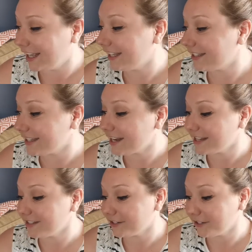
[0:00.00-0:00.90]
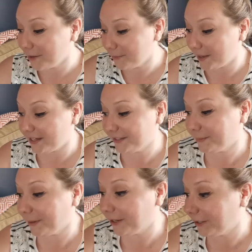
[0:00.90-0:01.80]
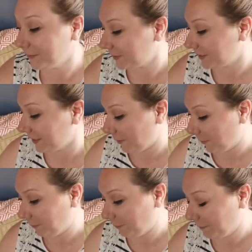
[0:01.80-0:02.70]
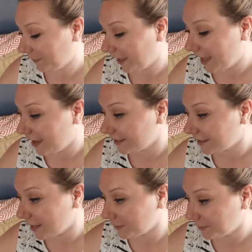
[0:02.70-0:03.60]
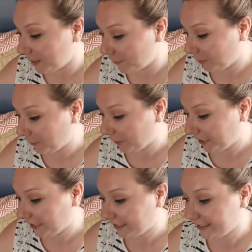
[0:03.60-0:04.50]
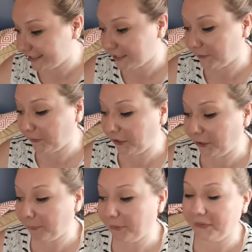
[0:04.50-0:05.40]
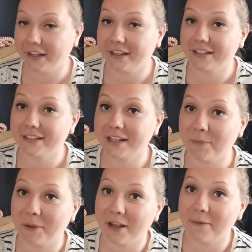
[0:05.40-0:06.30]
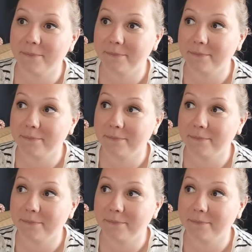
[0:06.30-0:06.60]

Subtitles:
Instead, I started on Penny's sweater, so I thought that was way more important considering her birthday is coming up